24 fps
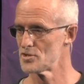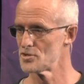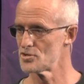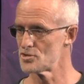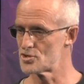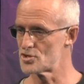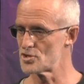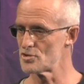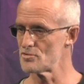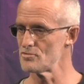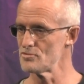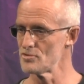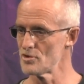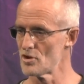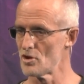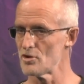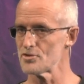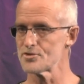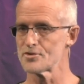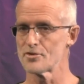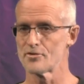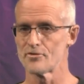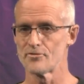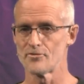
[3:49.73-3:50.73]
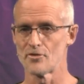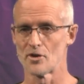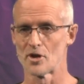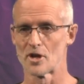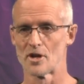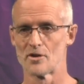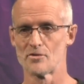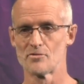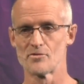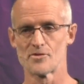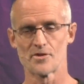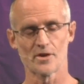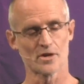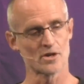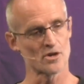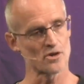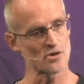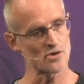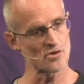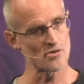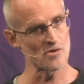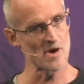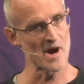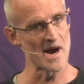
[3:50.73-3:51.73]
Do not follow the
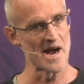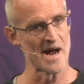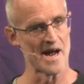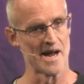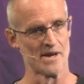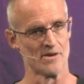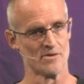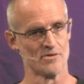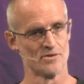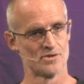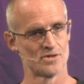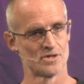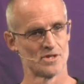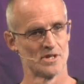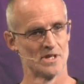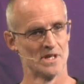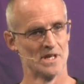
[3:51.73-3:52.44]
crowd.